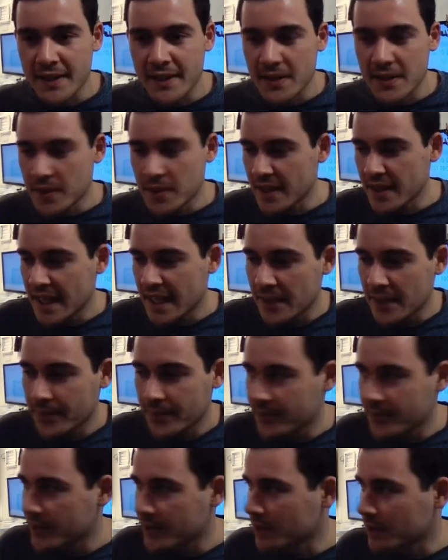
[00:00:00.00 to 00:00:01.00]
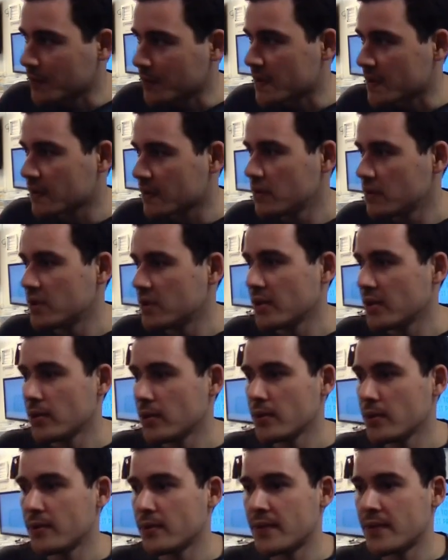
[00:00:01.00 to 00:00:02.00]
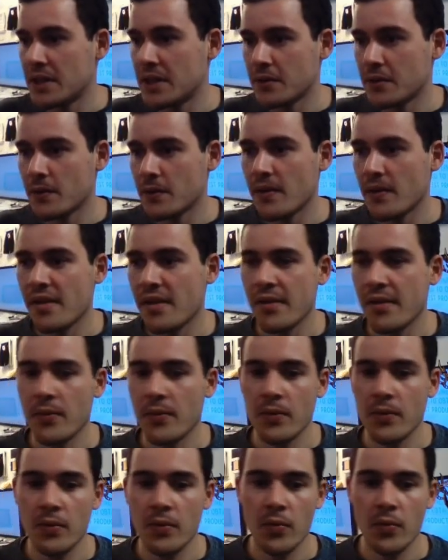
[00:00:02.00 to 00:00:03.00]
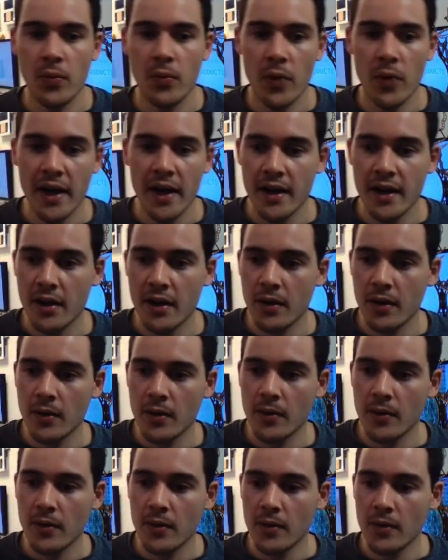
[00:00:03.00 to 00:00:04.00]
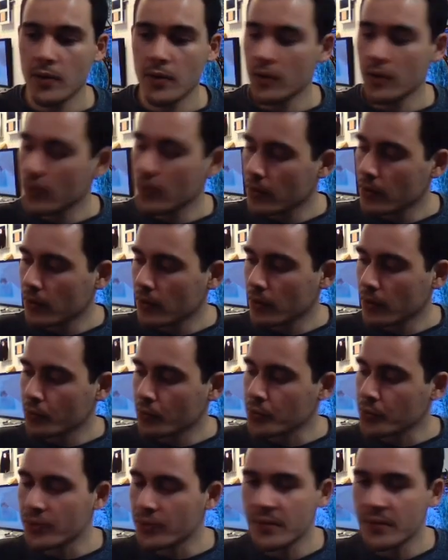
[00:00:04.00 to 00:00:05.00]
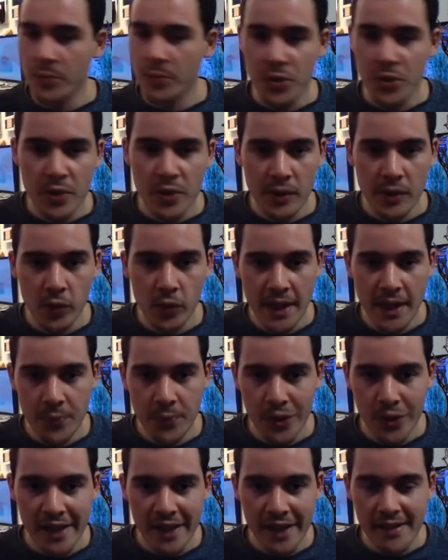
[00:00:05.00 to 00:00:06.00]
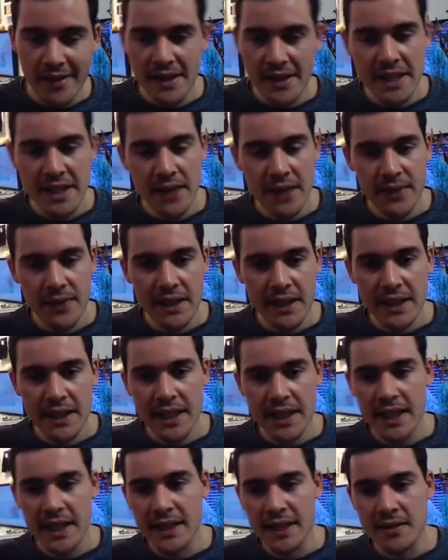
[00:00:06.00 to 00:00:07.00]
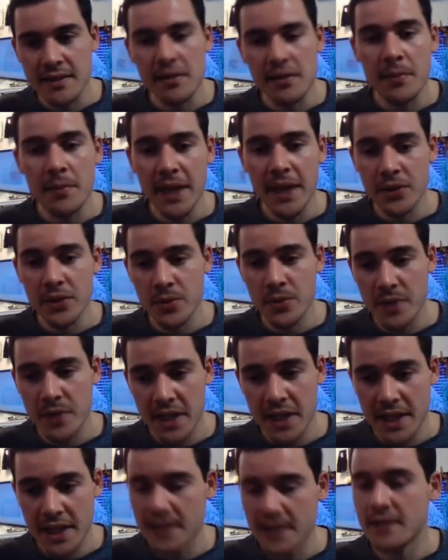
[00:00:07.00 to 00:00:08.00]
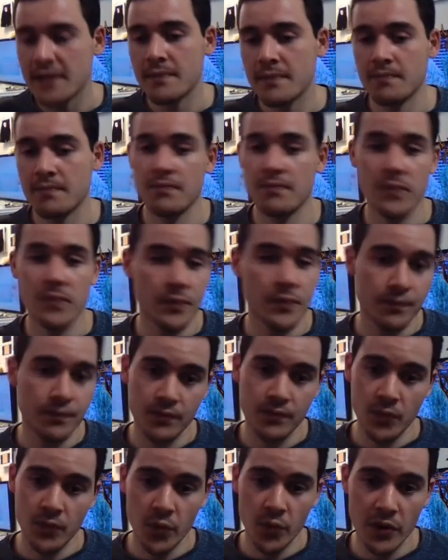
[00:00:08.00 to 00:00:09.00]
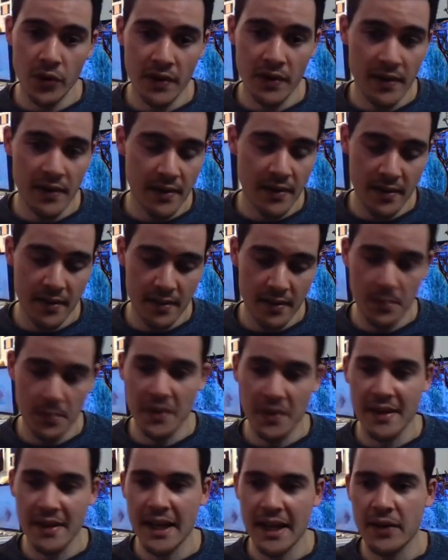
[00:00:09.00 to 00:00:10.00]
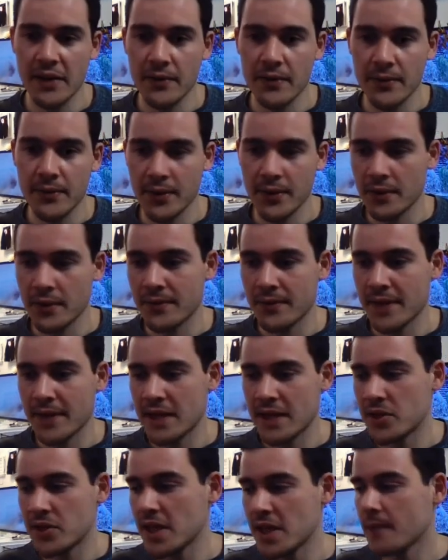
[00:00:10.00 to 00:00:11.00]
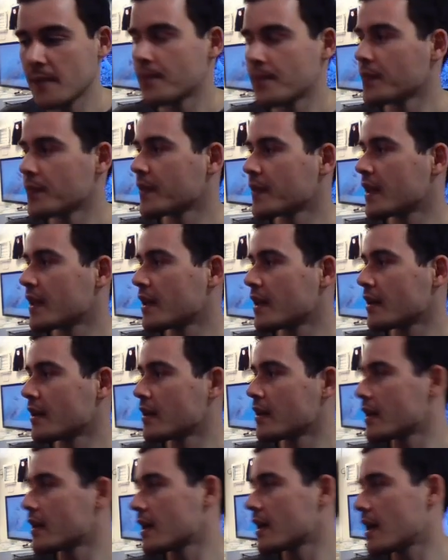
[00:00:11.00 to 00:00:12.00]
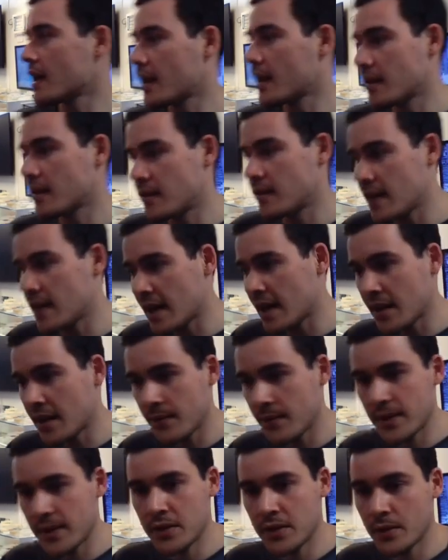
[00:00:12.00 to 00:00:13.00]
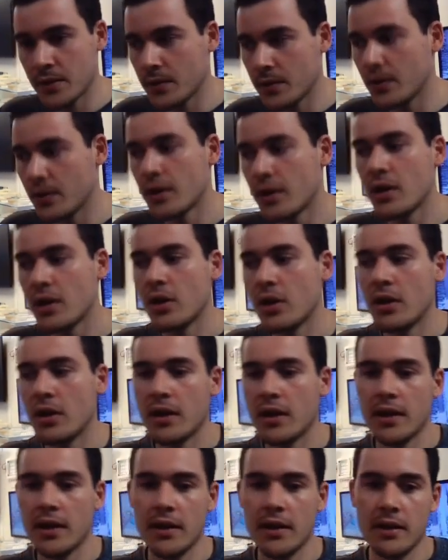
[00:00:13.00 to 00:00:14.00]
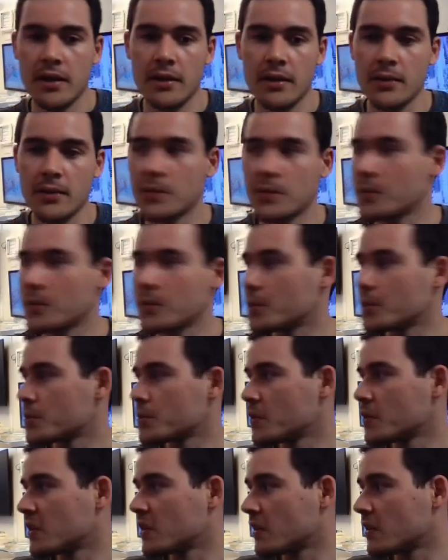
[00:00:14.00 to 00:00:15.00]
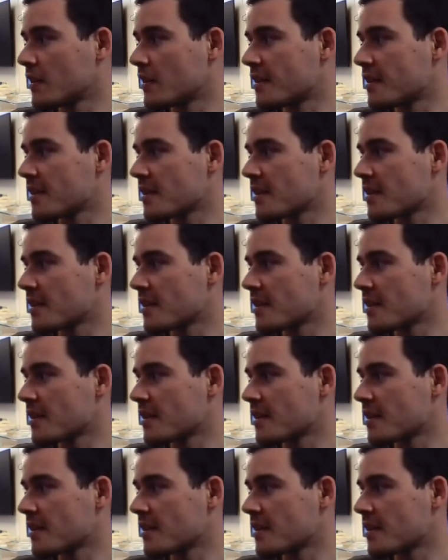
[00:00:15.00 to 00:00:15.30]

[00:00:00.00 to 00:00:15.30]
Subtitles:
Of course, it's a robust Copilot, and today I've filmed 2 videos, one moving between waypoints indefinitely until the battery was out of energy, and the other video